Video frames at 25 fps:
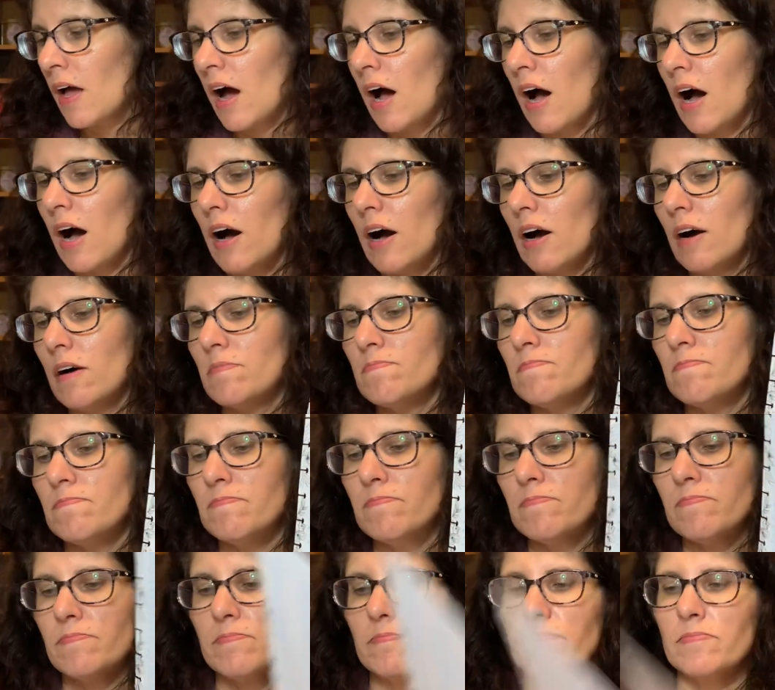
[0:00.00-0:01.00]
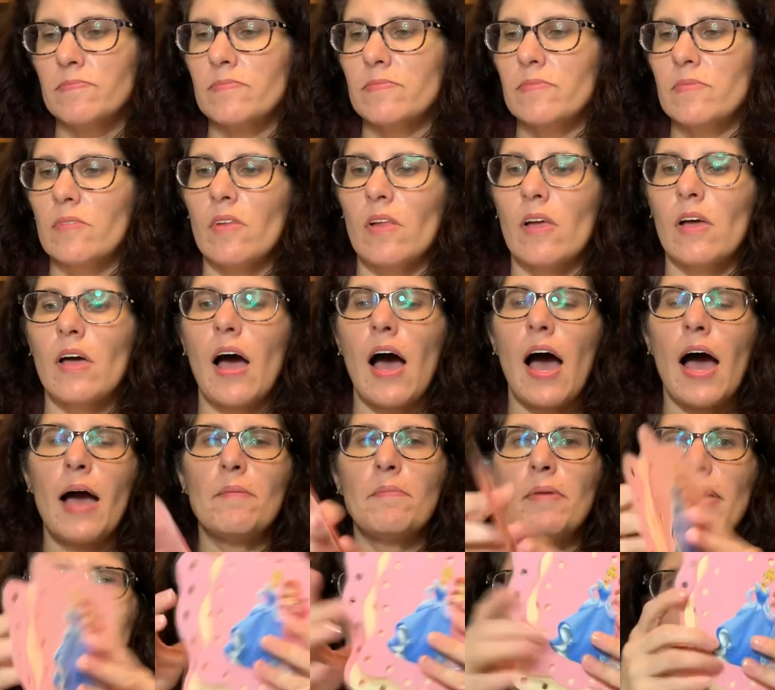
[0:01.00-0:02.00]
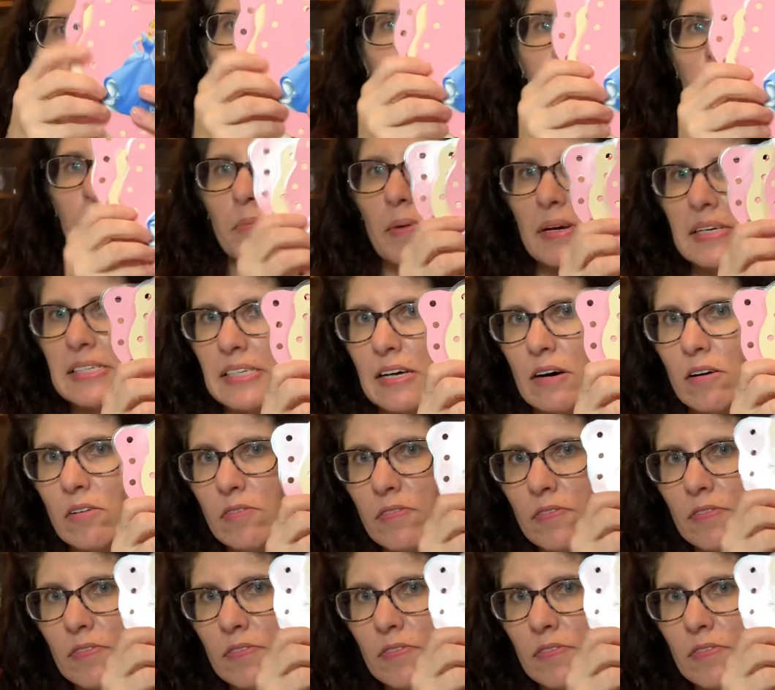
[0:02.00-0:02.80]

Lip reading: I made these for myself.